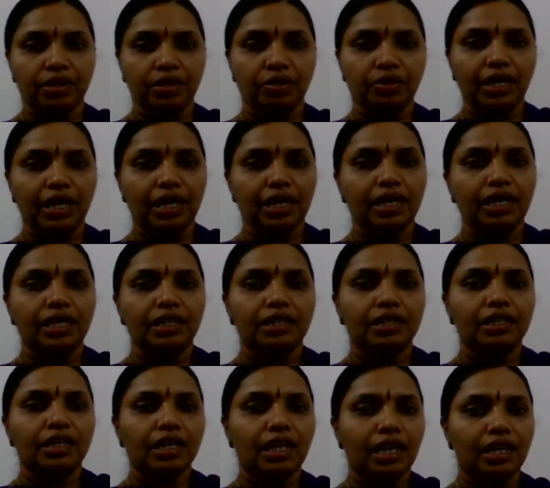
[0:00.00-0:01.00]
Okay,
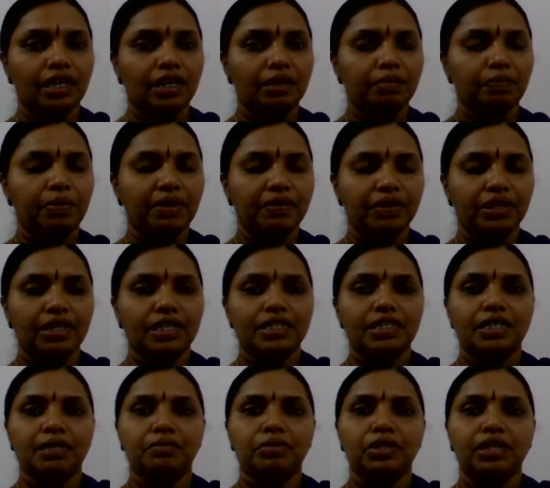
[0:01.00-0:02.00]
the current power
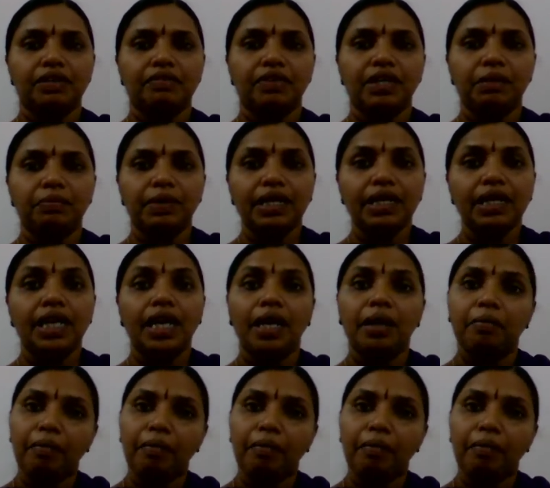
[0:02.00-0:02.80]
consumption will be